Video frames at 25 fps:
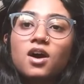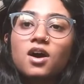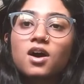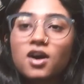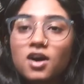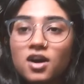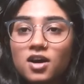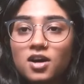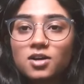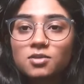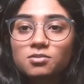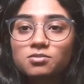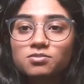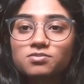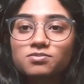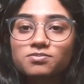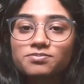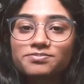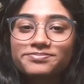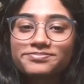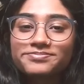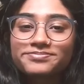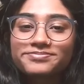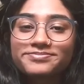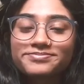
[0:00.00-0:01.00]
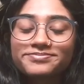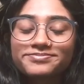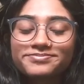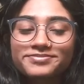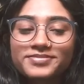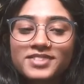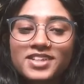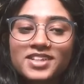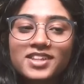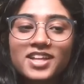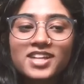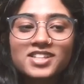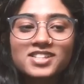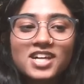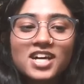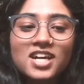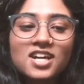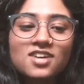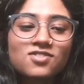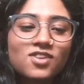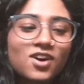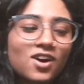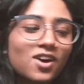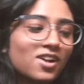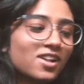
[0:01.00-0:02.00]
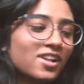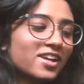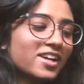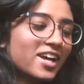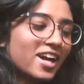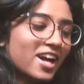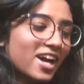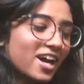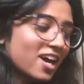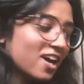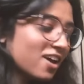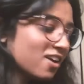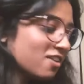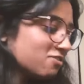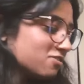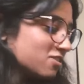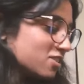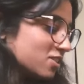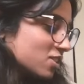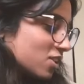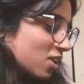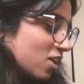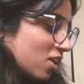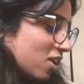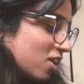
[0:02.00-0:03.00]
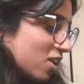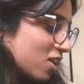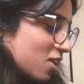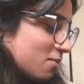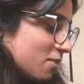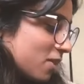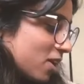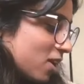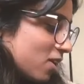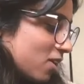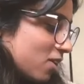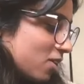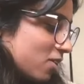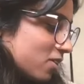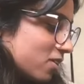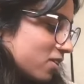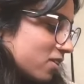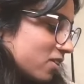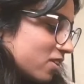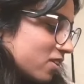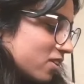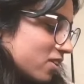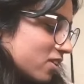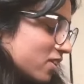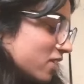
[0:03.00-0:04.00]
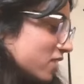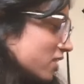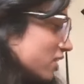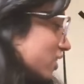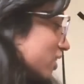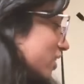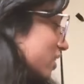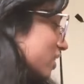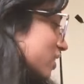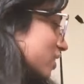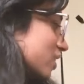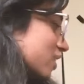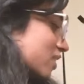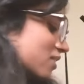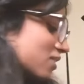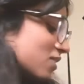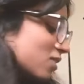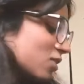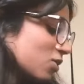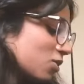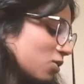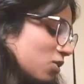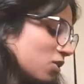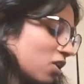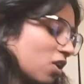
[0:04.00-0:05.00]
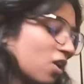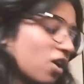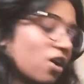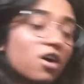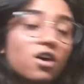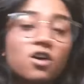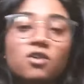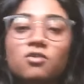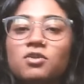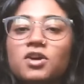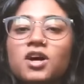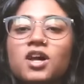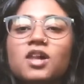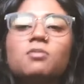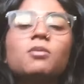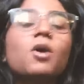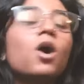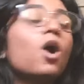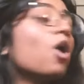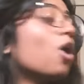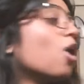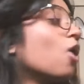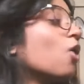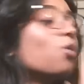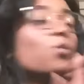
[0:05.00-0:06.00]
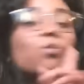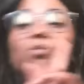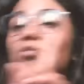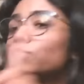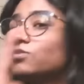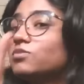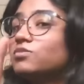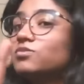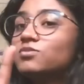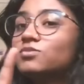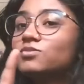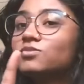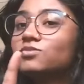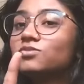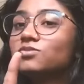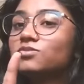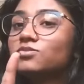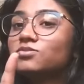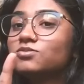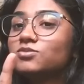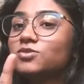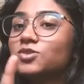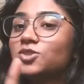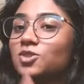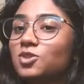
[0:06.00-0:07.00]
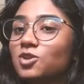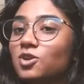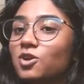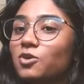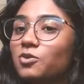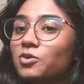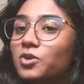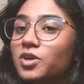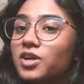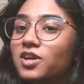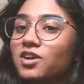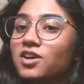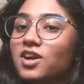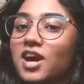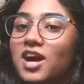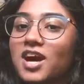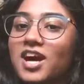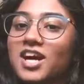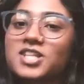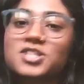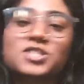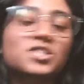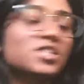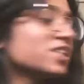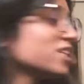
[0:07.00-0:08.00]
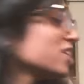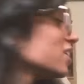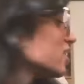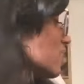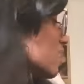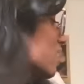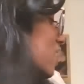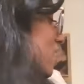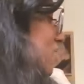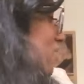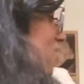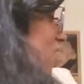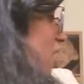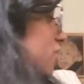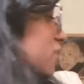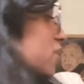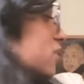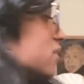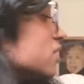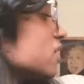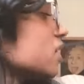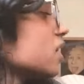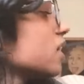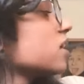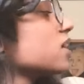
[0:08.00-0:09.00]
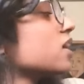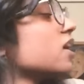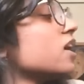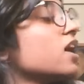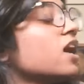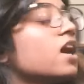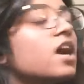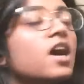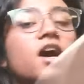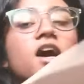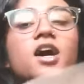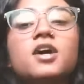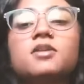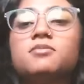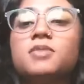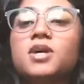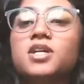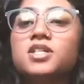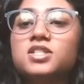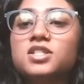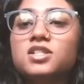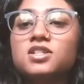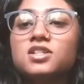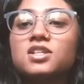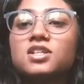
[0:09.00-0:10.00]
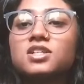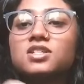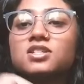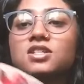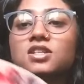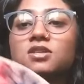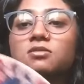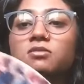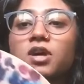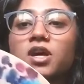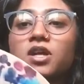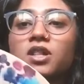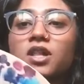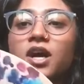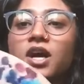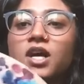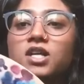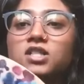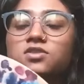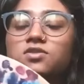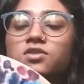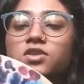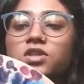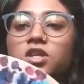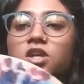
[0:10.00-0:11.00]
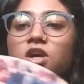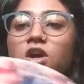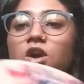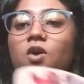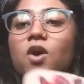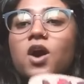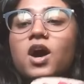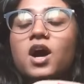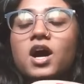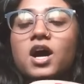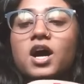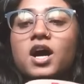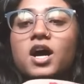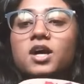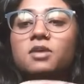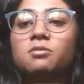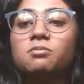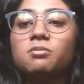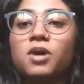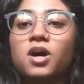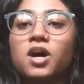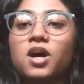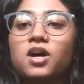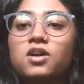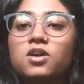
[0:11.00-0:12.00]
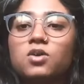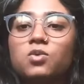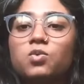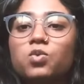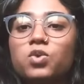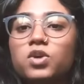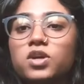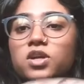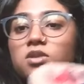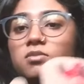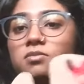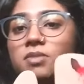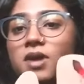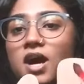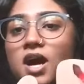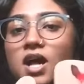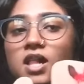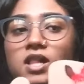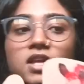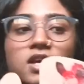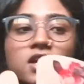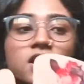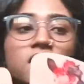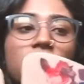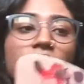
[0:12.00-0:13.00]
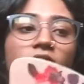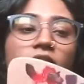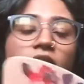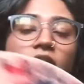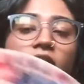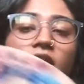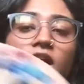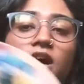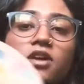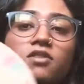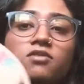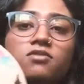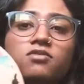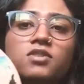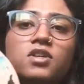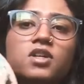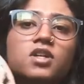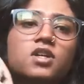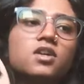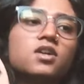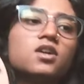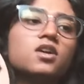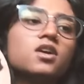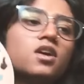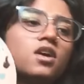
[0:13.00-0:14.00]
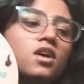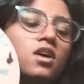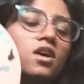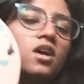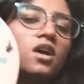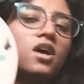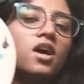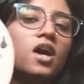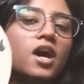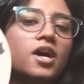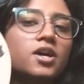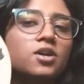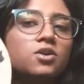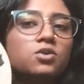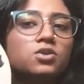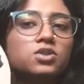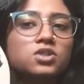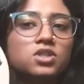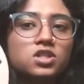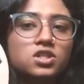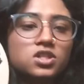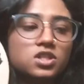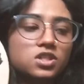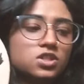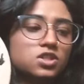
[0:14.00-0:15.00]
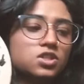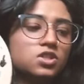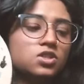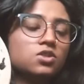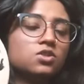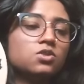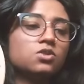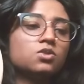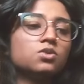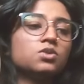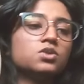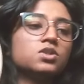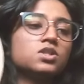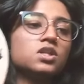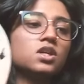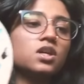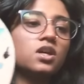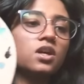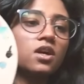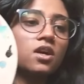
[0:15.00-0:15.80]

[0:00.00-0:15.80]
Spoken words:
That's kind of all I have to talk about in the whole art realm. Oh, you know what? Actually, another thing. I mentioned this in my last video. I bought a wooden palette. I used to just use,